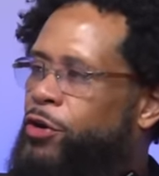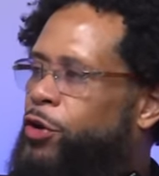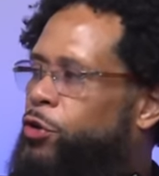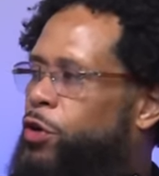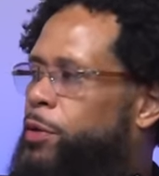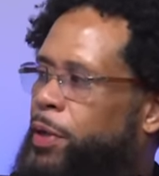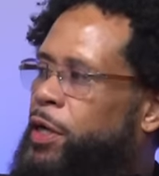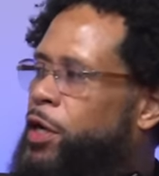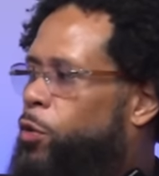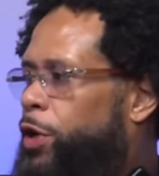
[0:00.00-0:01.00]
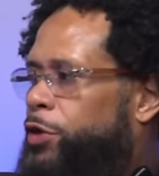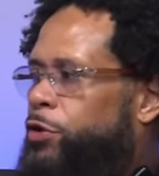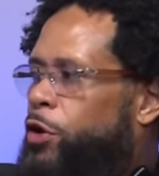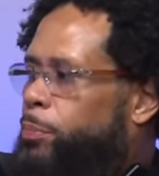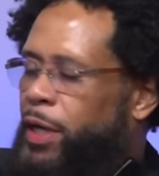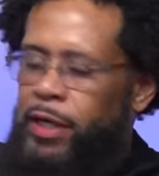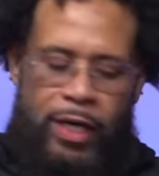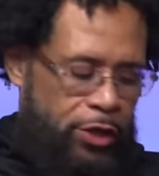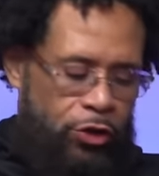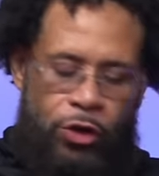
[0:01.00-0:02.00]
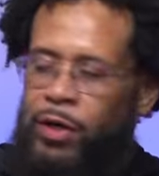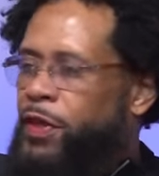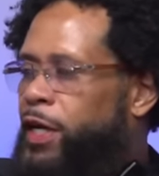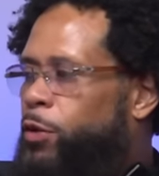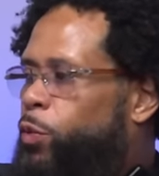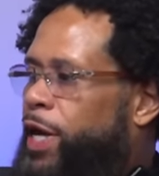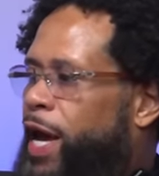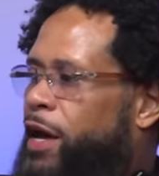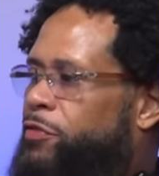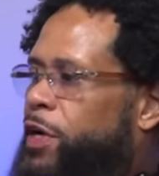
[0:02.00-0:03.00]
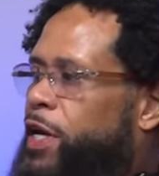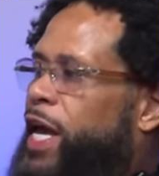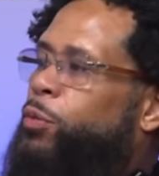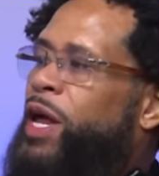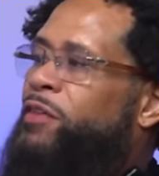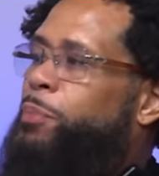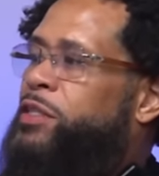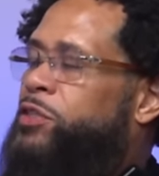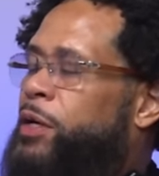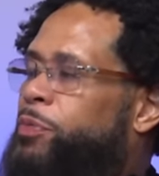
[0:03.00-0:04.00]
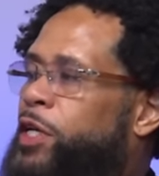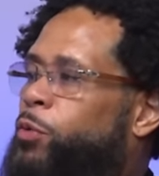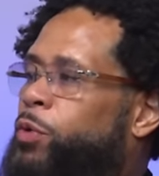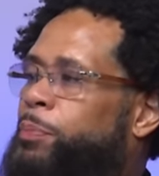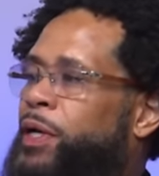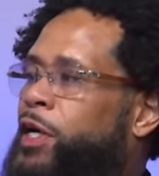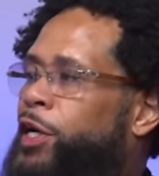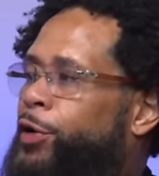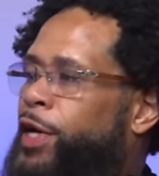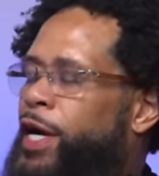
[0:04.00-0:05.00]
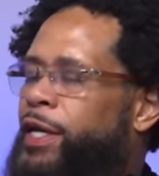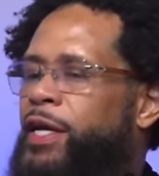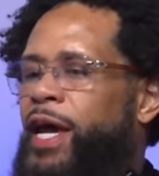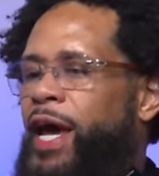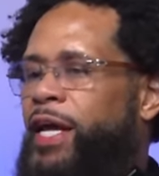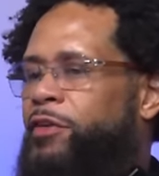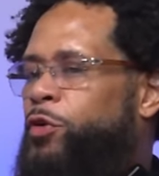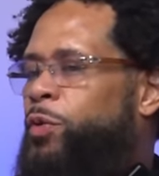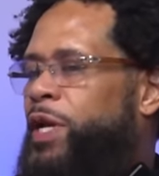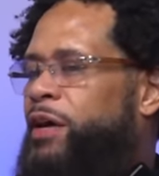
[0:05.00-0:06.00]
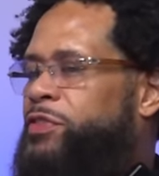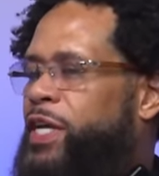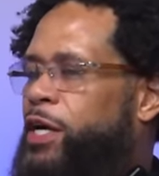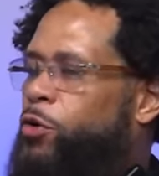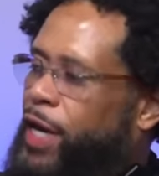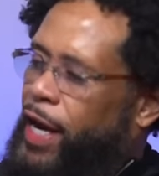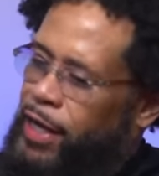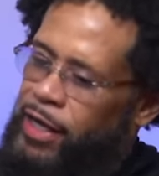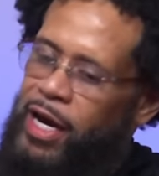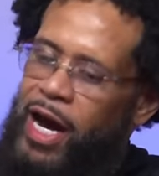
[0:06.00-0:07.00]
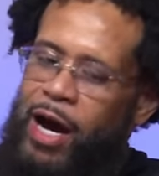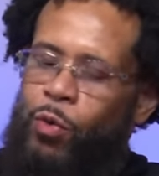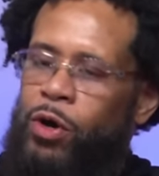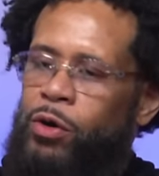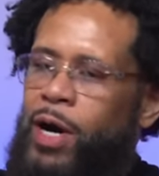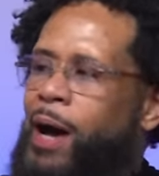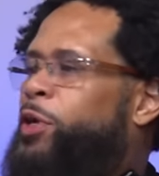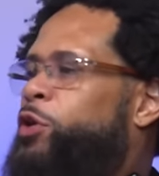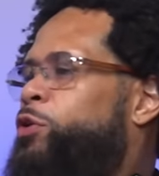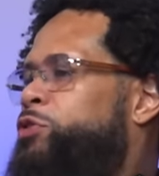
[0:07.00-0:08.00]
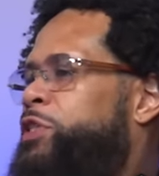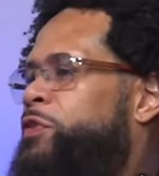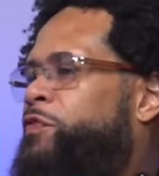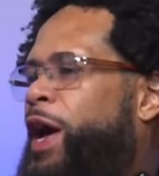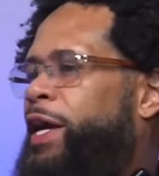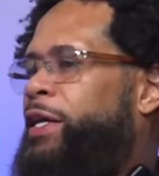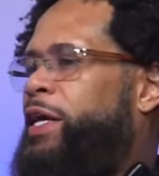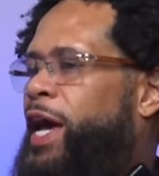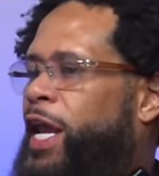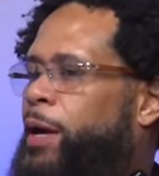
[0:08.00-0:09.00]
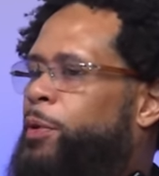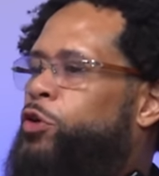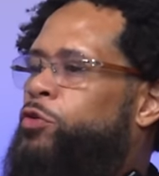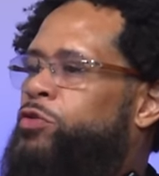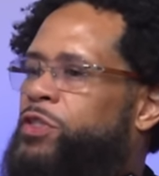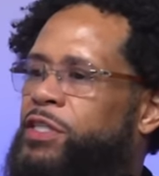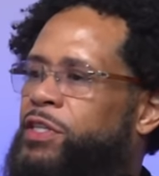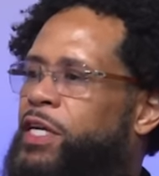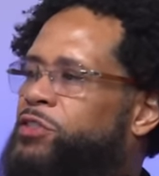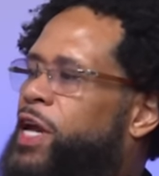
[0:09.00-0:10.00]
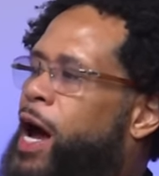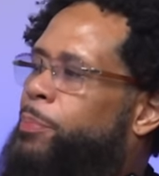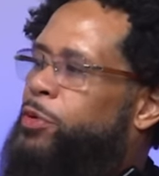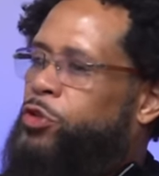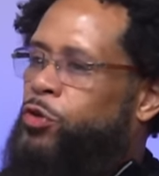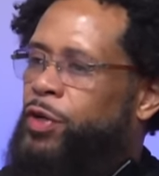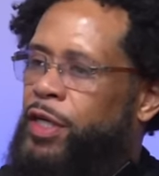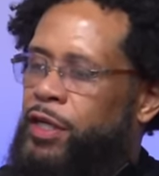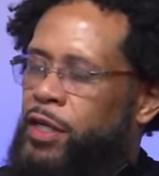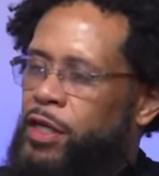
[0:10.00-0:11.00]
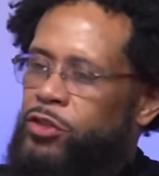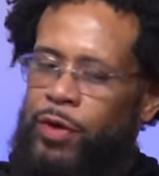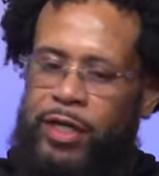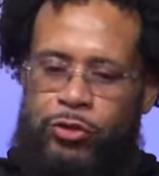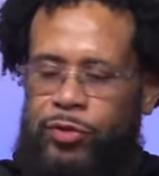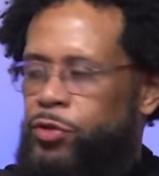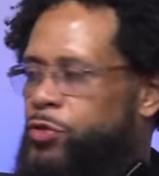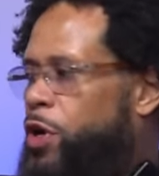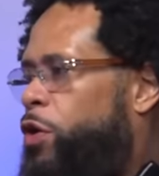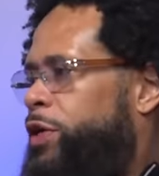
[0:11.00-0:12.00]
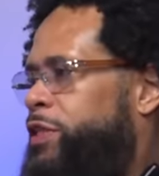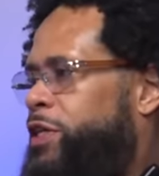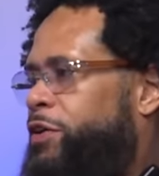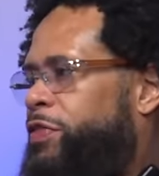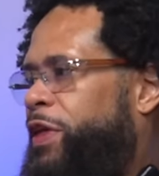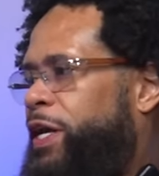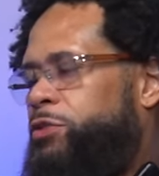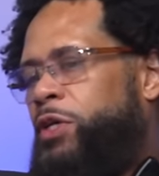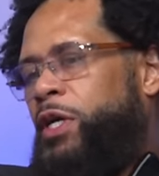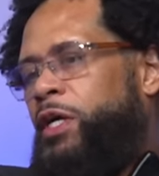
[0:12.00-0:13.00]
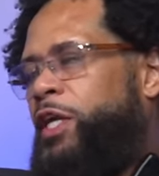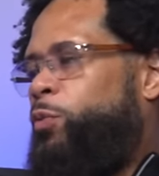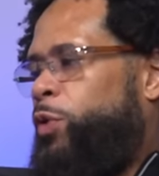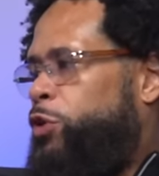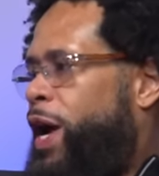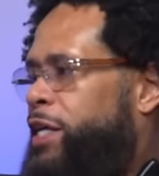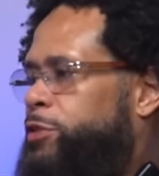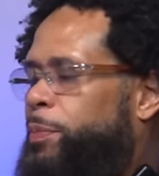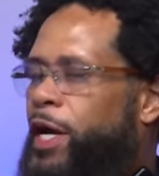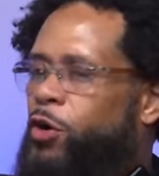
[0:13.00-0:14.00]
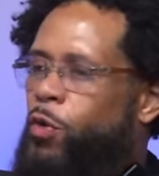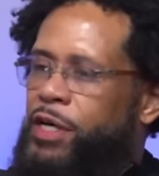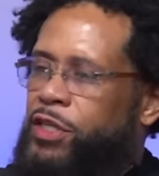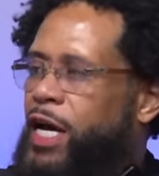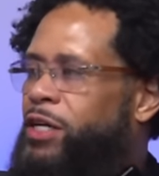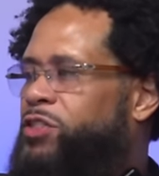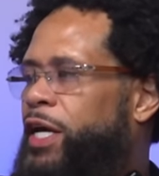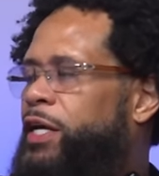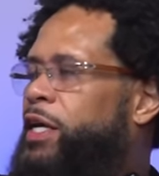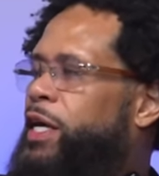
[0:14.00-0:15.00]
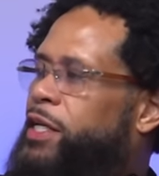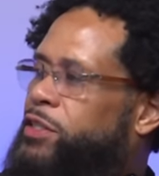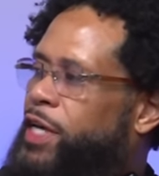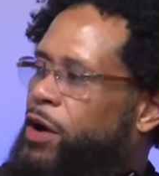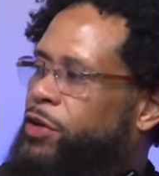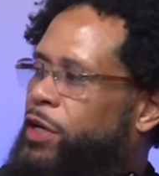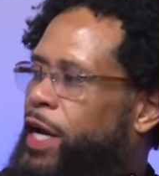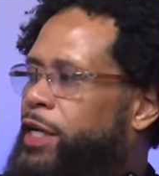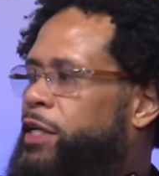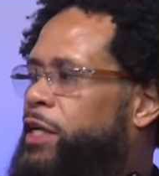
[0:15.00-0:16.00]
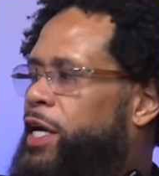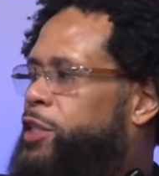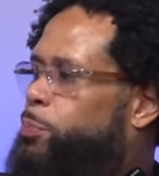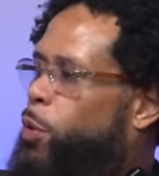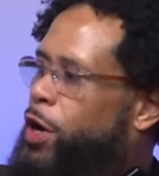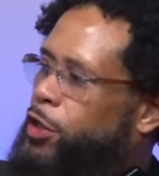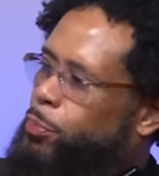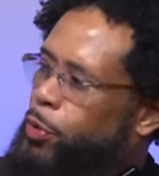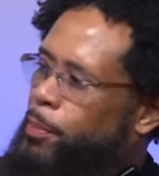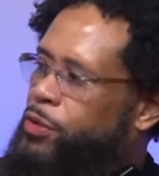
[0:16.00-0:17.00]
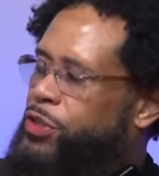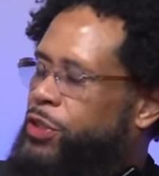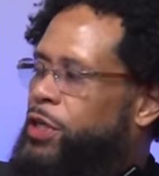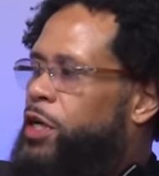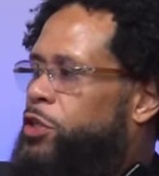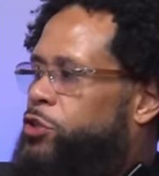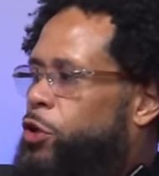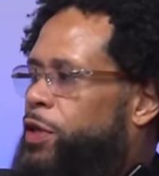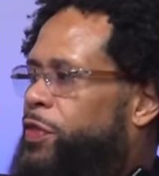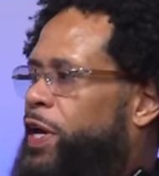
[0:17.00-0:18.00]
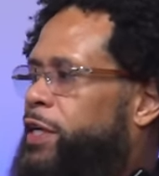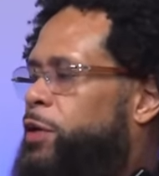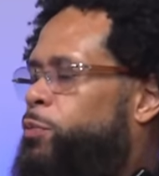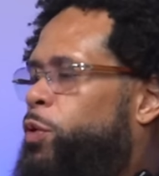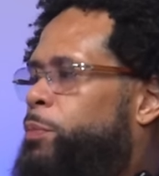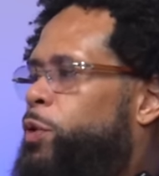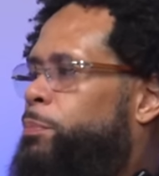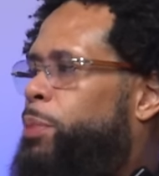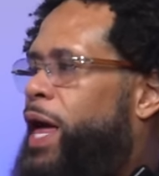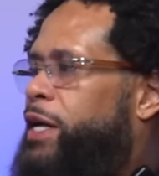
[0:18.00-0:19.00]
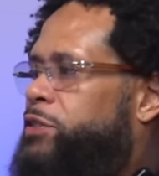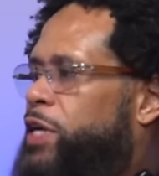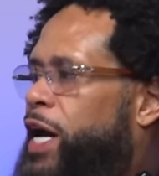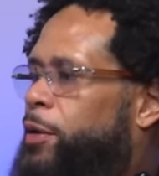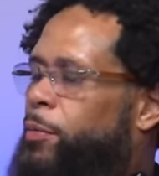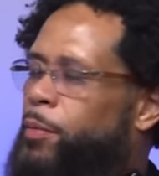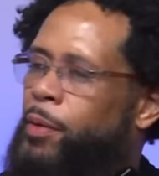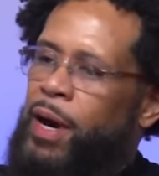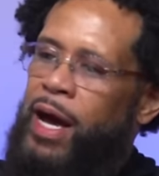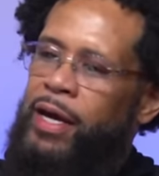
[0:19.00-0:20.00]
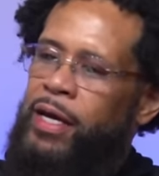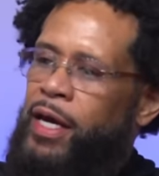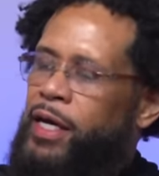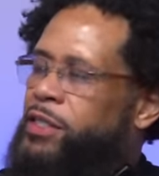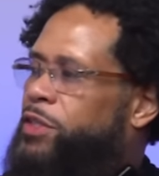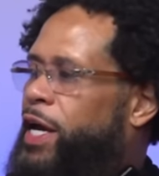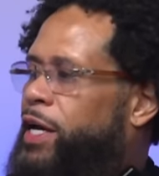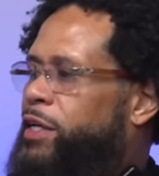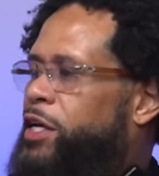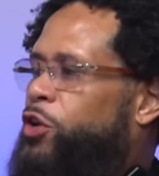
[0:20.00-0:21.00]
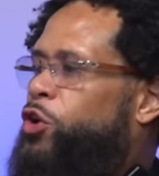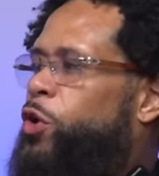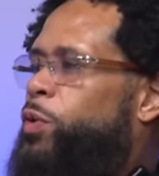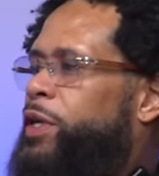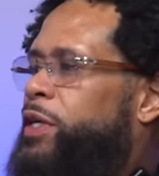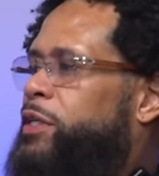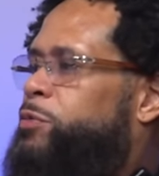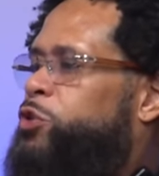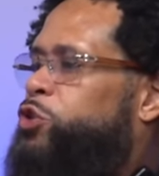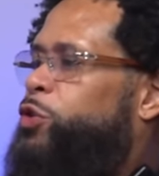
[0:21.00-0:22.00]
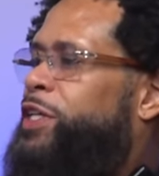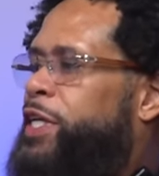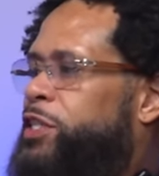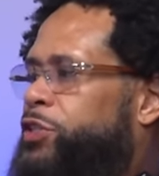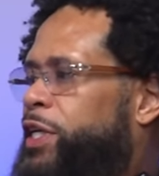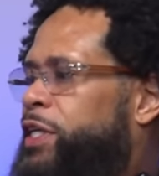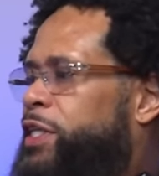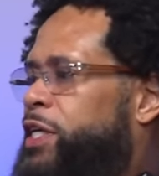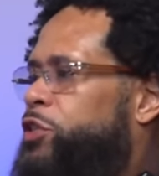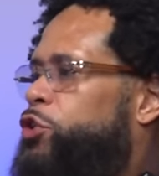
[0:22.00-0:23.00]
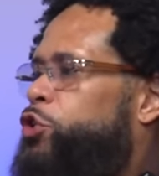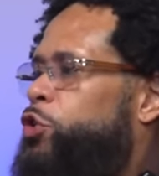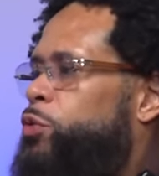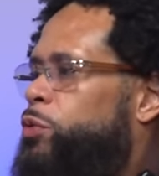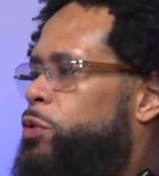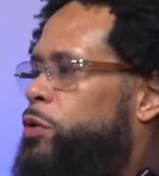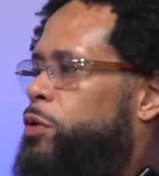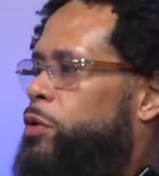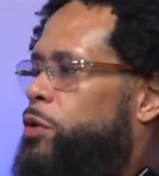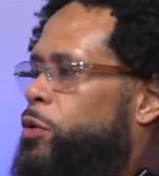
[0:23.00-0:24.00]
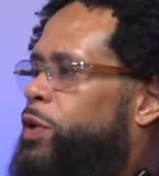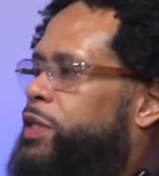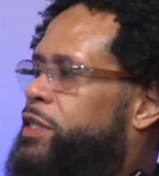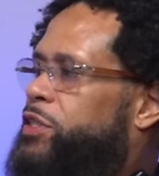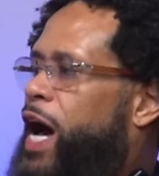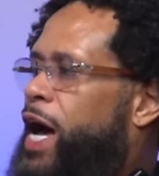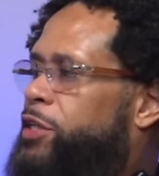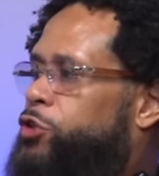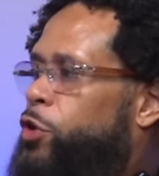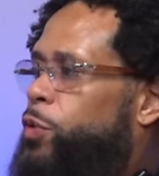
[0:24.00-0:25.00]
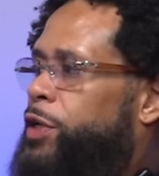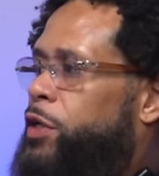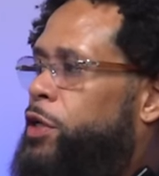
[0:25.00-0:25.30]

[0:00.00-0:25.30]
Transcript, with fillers: Or are you going to be, what are you going to be? And, you know, and then it would have, it would have been something that would have been clear cut. And if you would have said, okay, well, I'm going to use the fight and I'm going to use this as an opportunity to introduce all these other things, then when you ask me that question, I'll say, it's calculated. It's part of the promotion. Right. So the thing that we're, we're blindsided by is that no one traditionally doesn't do what guy is doing.